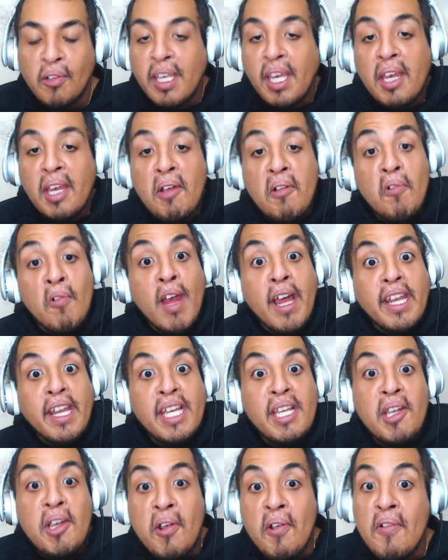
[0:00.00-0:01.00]
Okay,
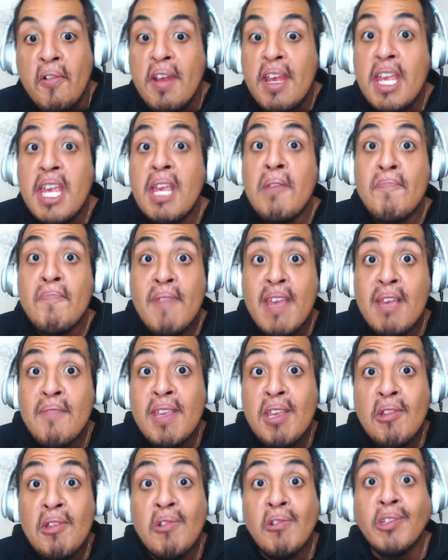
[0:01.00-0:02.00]
ready?
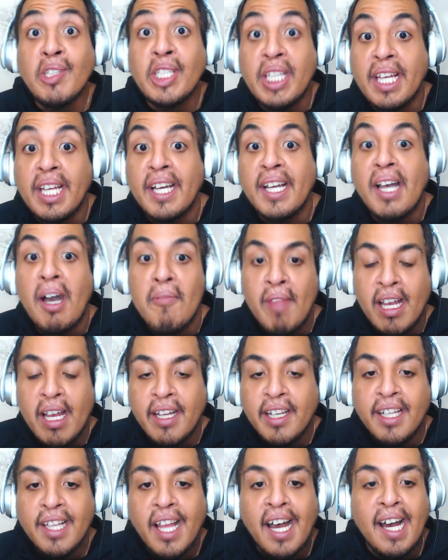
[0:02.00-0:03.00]
Creepy music, I'm
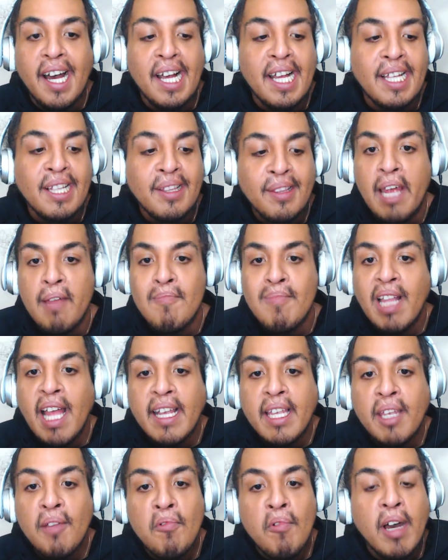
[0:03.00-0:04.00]
not gonna lie. And
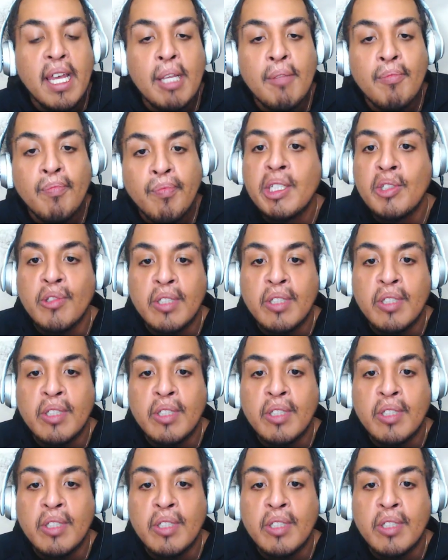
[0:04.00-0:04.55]
black and white. The